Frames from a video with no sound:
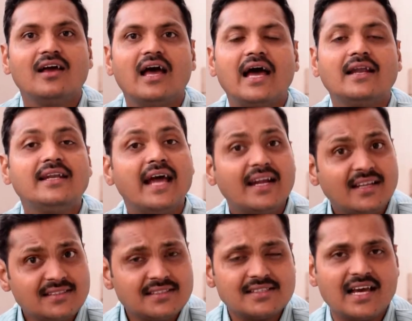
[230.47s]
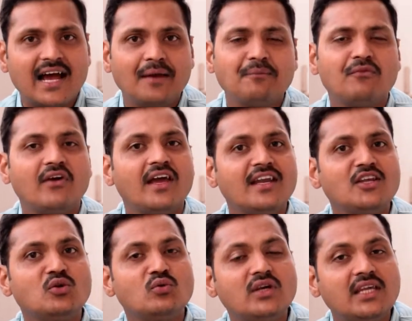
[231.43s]
and that is the time where
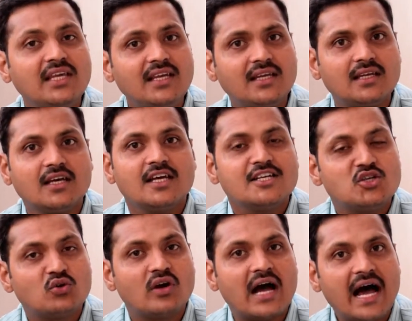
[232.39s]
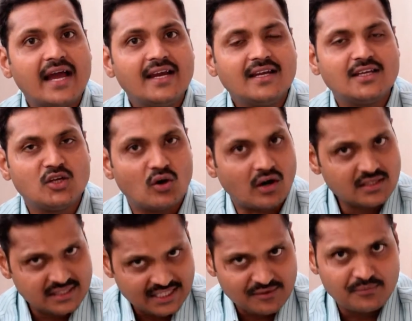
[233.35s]
you need to guide
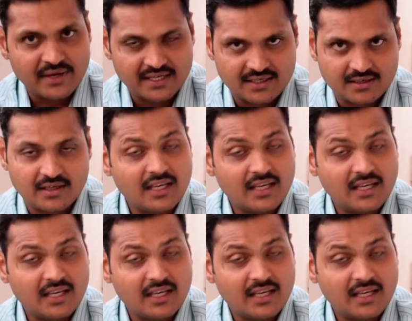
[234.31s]
yourself better.